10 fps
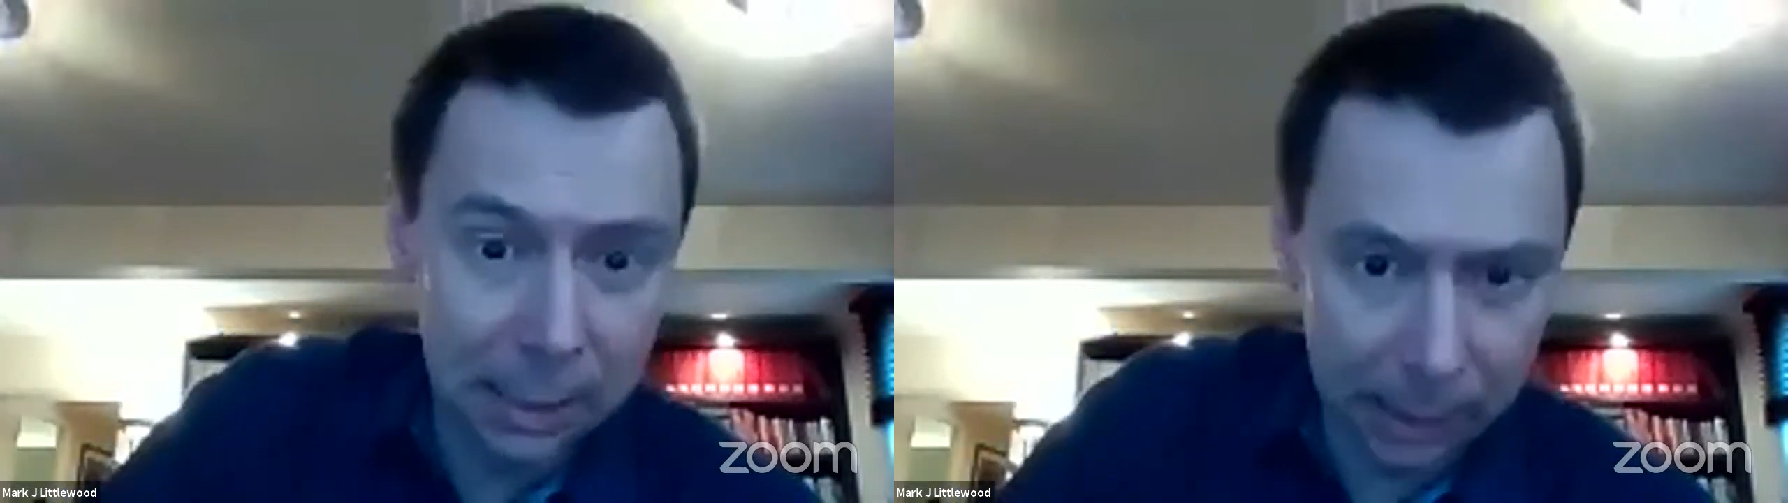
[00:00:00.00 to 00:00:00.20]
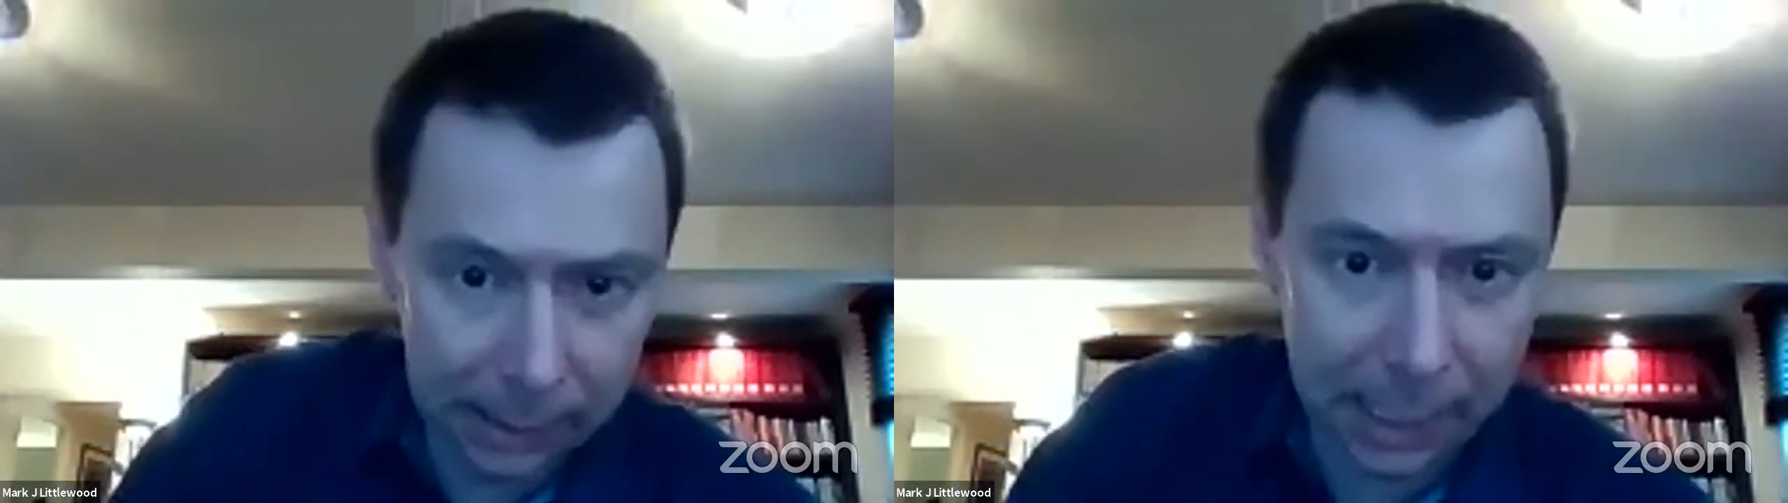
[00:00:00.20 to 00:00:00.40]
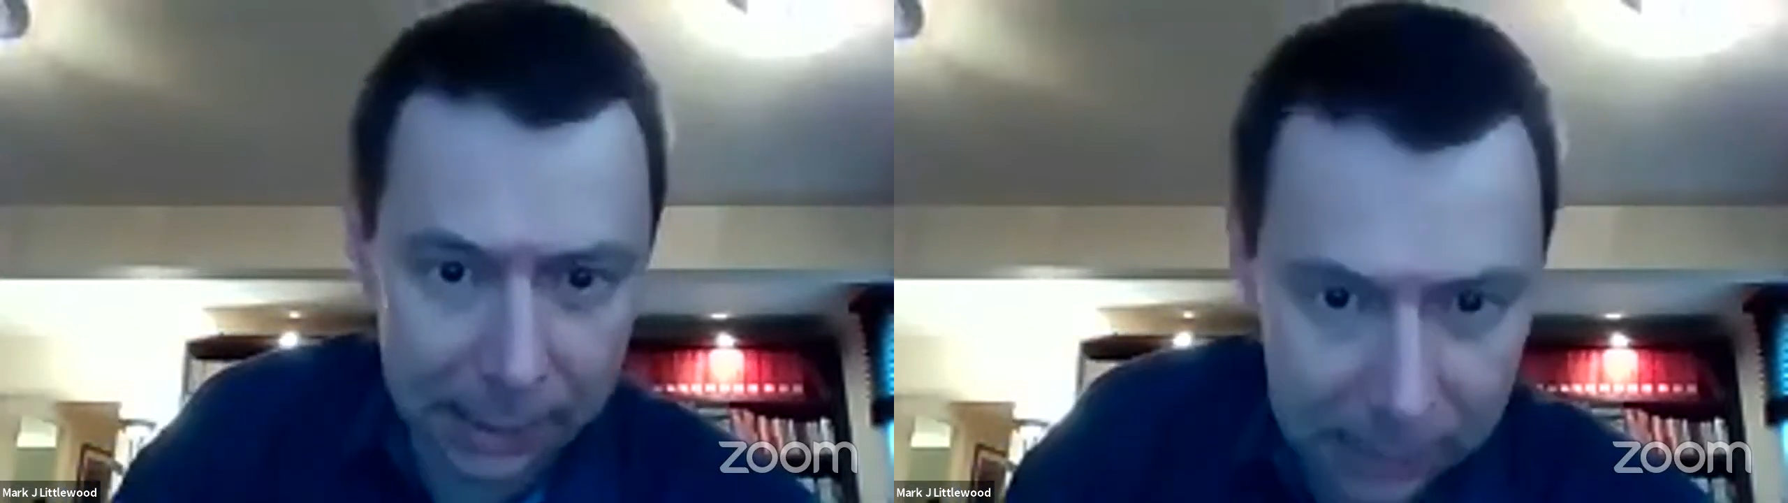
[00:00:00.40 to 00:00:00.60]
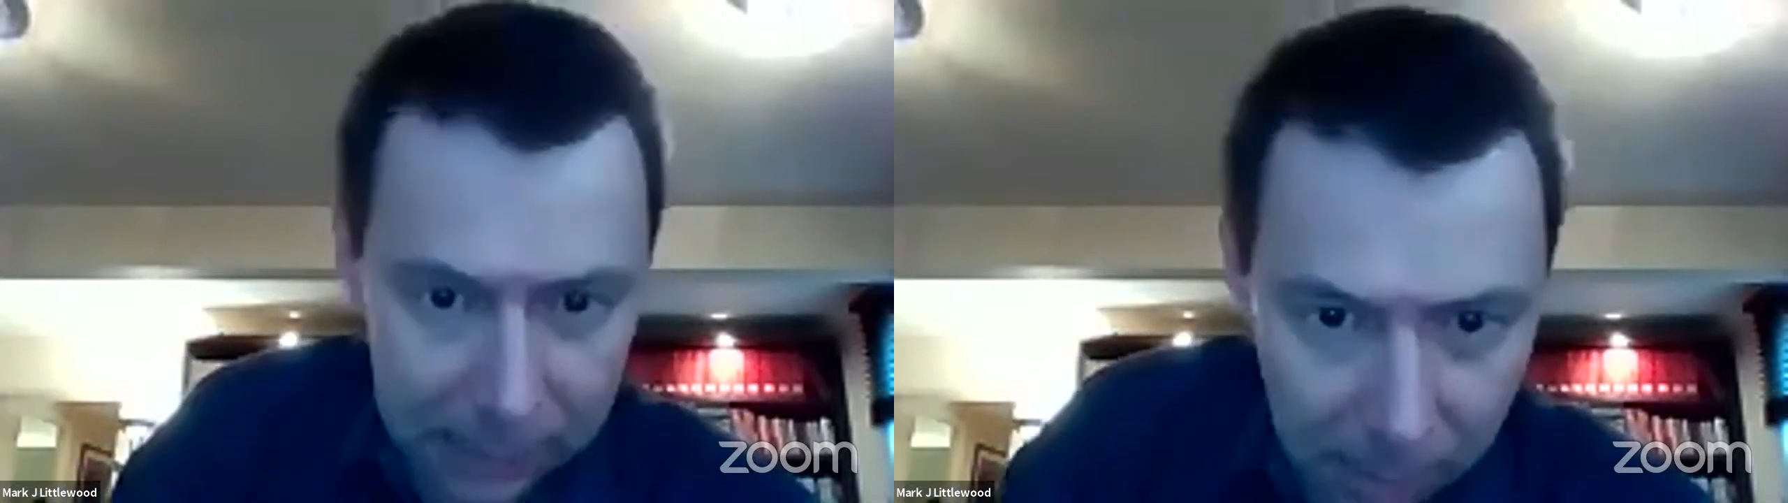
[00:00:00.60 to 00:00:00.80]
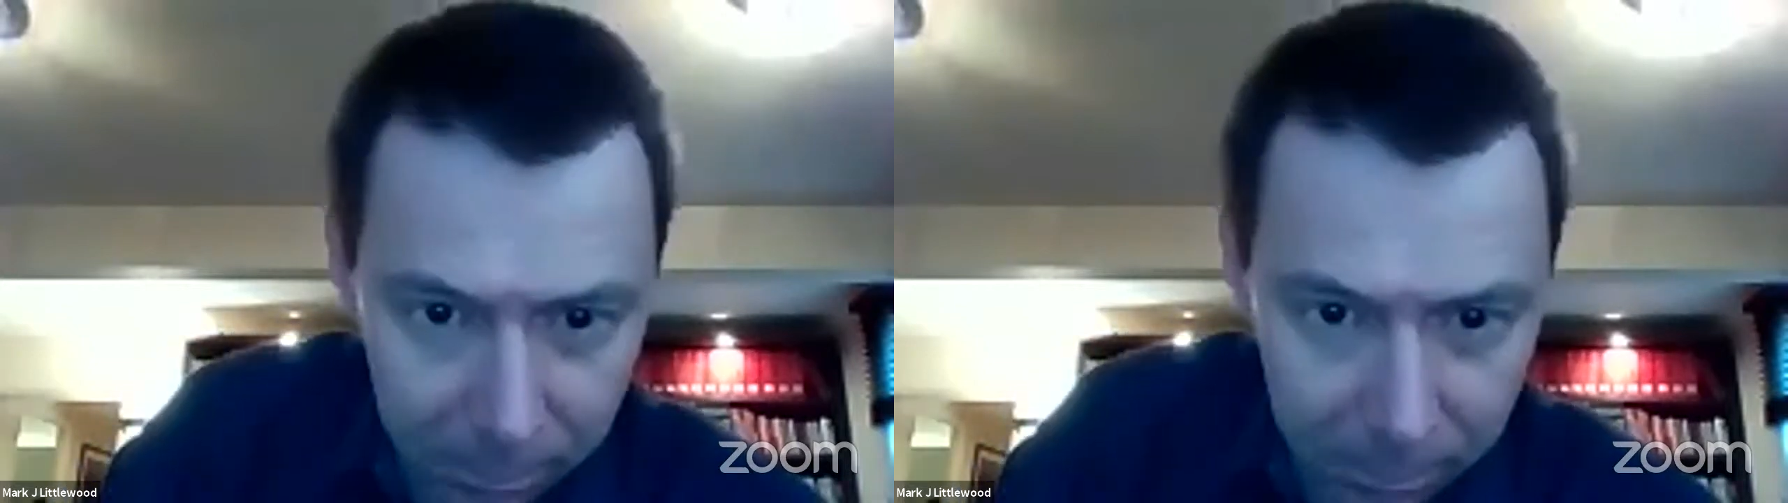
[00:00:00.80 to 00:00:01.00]
and I think that is
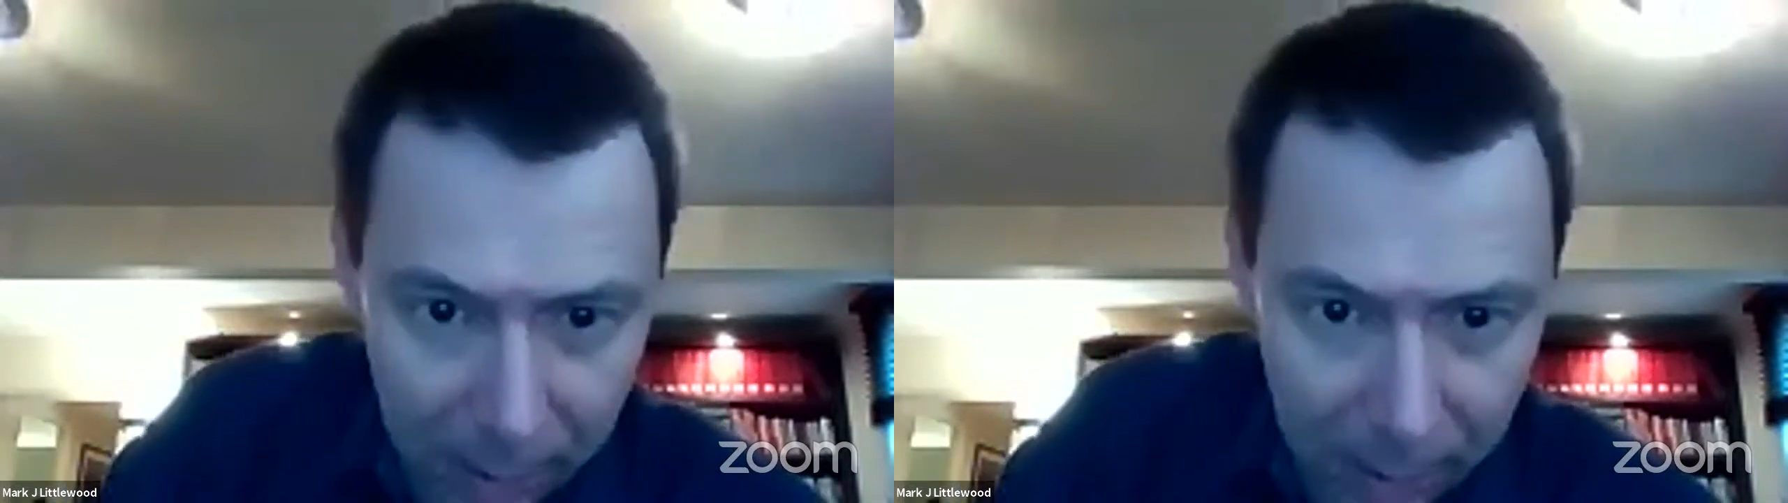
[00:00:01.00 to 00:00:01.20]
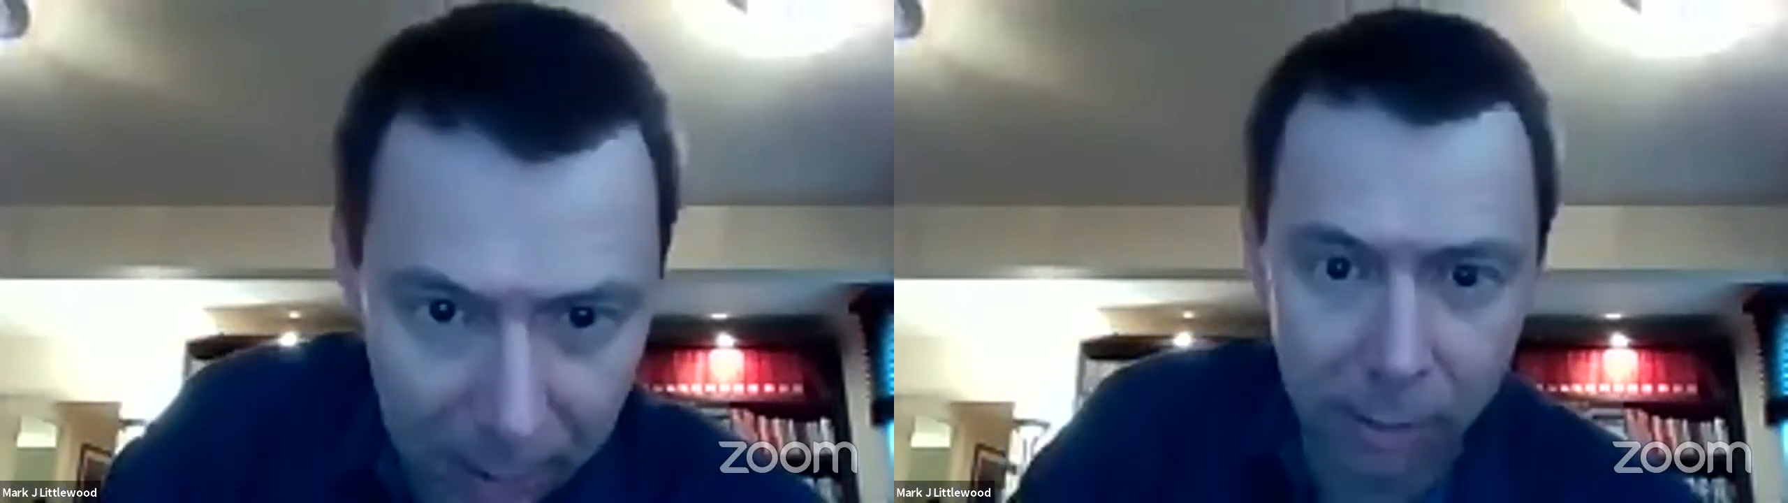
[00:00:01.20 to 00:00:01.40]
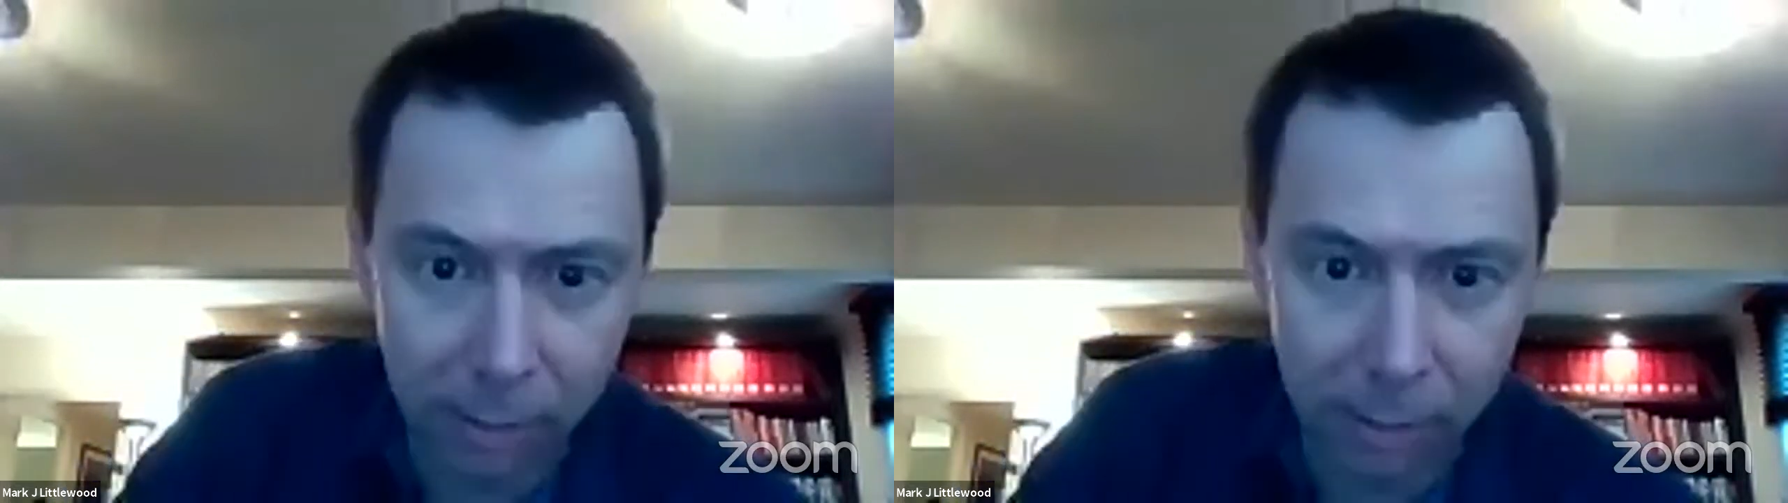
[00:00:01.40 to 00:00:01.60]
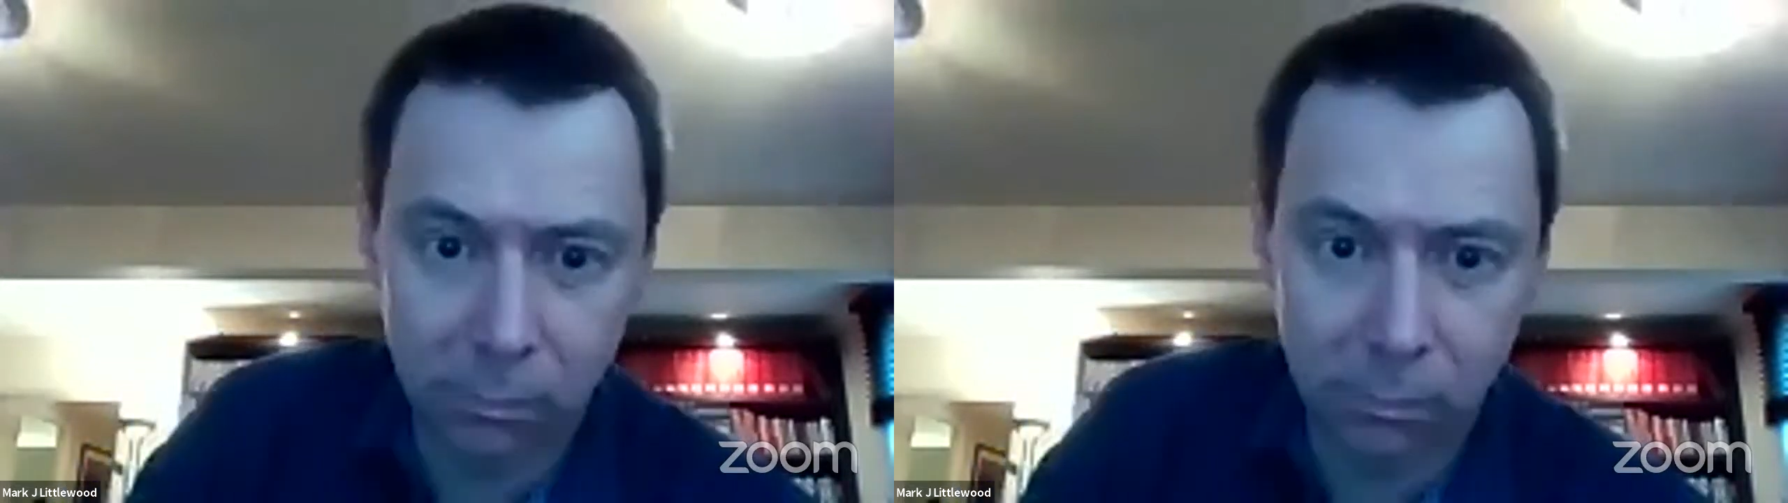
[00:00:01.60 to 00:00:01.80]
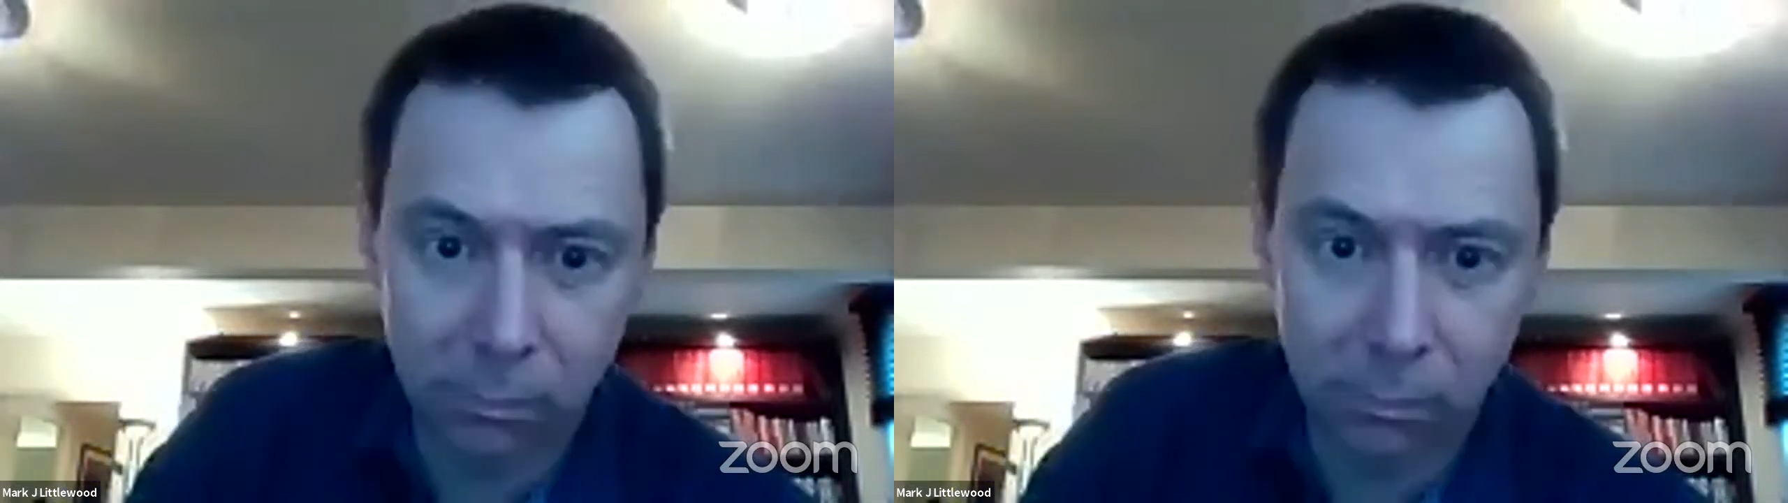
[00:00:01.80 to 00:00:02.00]
basically the
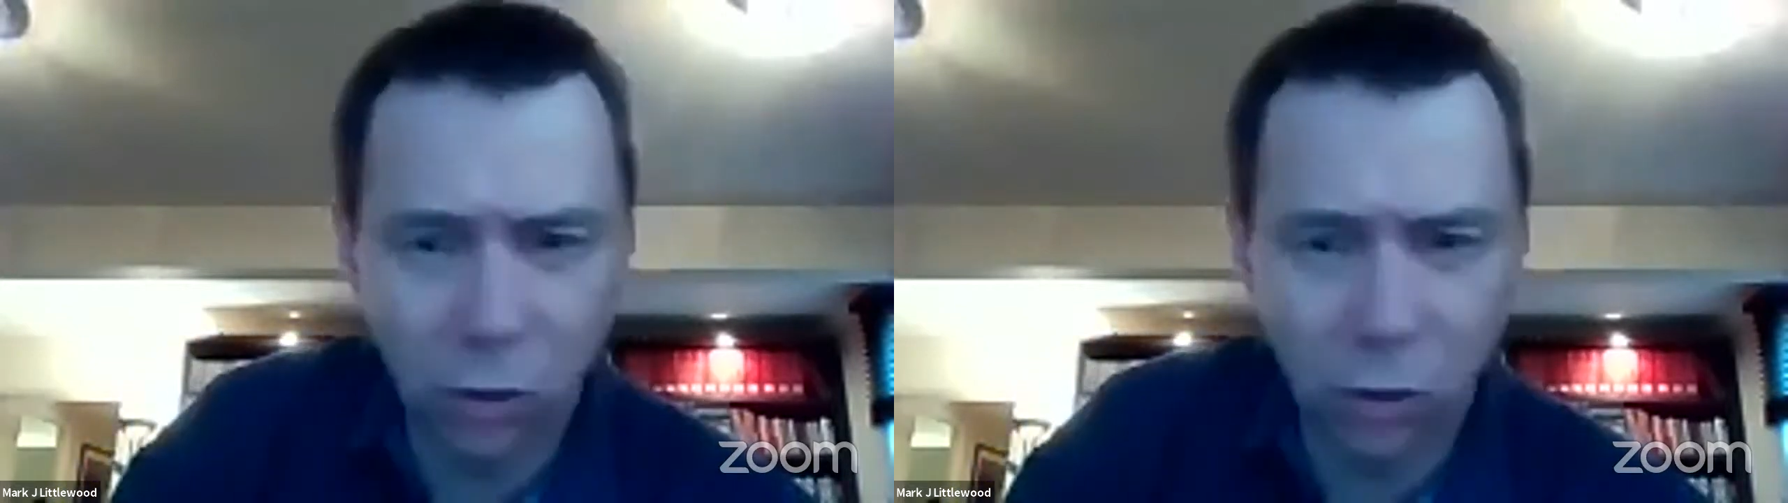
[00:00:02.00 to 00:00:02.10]
fair result.